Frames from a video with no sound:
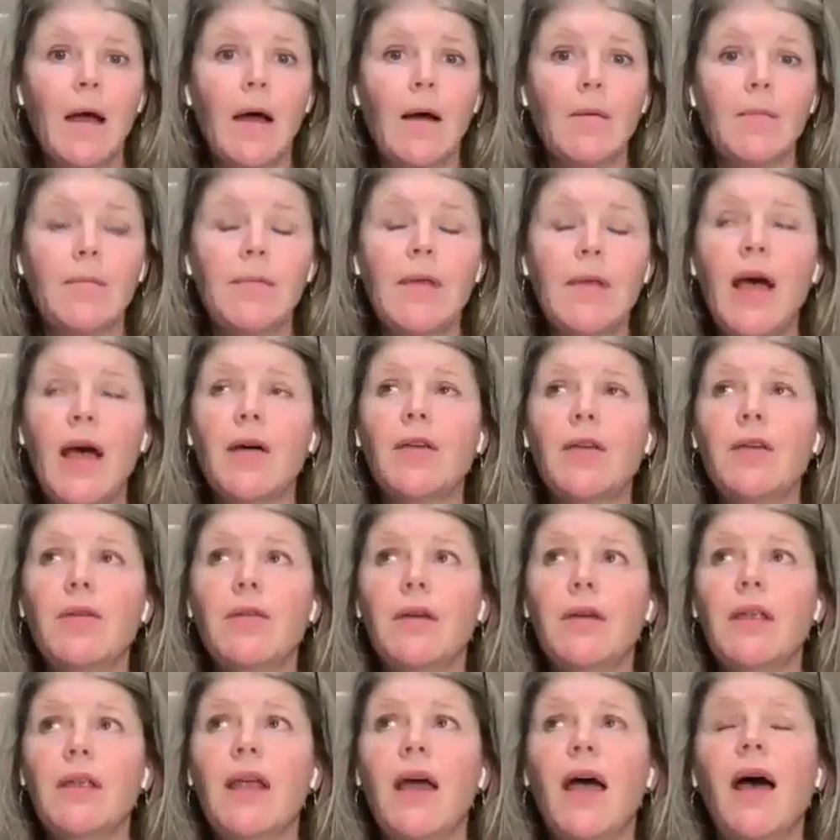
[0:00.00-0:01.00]
Now you
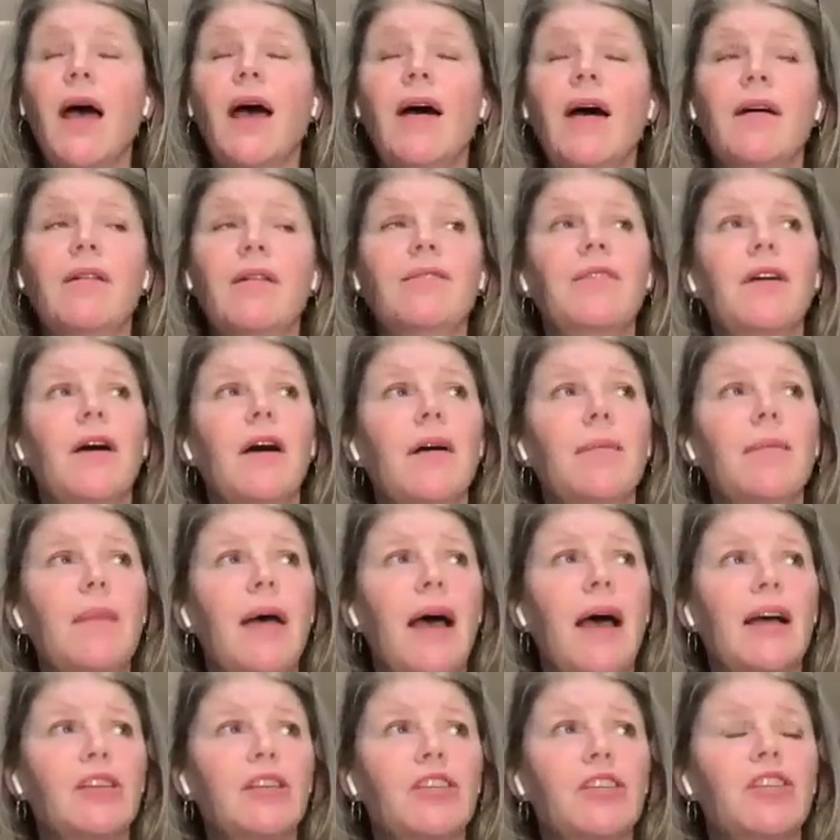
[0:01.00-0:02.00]
can have
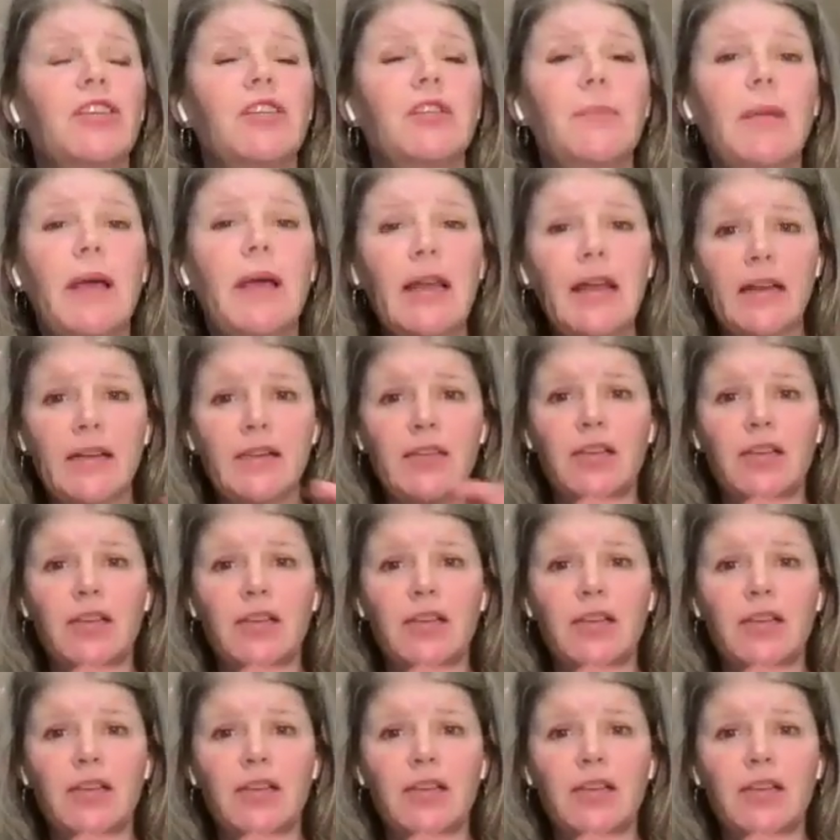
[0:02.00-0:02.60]
ashes made